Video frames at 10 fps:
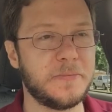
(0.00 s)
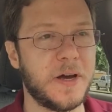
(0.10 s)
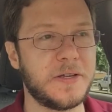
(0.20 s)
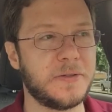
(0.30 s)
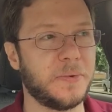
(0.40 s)

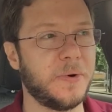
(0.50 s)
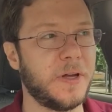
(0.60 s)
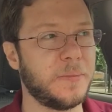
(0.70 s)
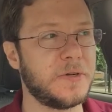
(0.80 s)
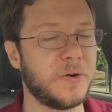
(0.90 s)
my story.
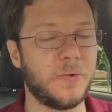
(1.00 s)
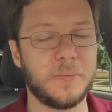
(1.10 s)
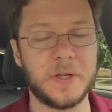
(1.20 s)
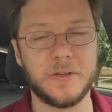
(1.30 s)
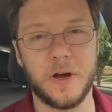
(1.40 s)
I'm sure we'll
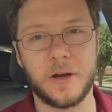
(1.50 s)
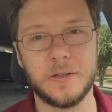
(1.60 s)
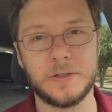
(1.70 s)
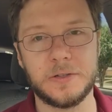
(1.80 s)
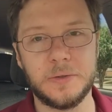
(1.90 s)
be
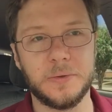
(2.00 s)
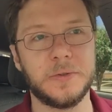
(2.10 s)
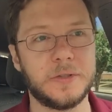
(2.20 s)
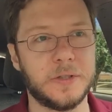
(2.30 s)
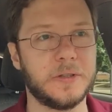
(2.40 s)
talking
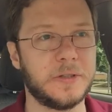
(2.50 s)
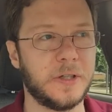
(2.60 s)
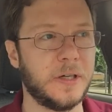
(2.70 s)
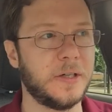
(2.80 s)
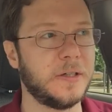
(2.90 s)
soon, since
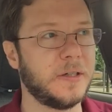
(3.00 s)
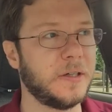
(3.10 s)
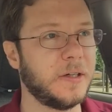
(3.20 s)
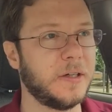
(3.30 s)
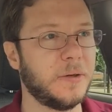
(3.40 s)
uh,
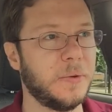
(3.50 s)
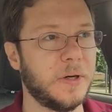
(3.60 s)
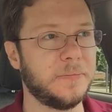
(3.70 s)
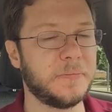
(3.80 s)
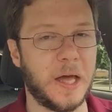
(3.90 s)

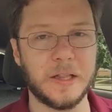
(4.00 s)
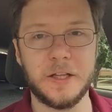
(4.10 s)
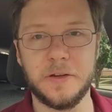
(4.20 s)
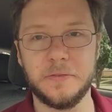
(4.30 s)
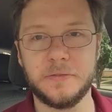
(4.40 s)
well, I
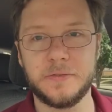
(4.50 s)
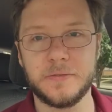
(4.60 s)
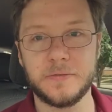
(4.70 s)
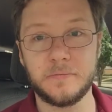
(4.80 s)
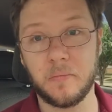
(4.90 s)
live
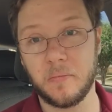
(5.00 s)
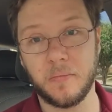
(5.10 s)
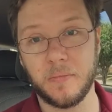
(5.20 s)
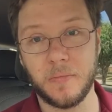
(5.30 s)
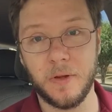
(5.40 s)

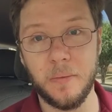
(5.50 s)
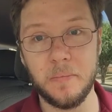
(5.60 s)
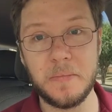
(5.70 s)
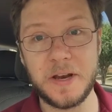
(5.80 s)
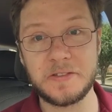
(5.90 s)

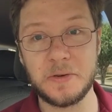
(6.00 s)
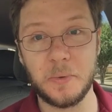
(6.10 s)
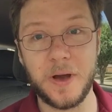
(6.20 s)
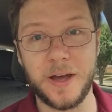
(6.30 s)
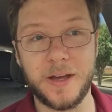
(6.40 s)
minutes
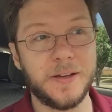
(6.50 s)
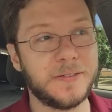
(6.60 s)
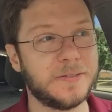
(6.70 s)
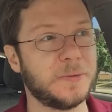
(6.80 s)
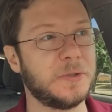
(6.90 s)
away,
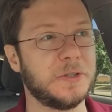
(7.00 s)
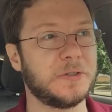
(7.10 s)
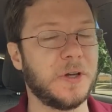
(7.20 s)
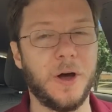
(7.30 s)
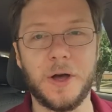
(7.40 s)
which
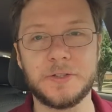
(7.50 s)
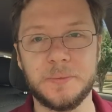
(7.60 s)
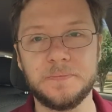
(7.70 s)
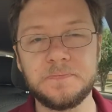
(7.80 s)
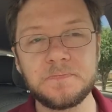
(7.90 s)
is
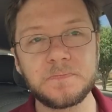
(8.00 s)
awesome.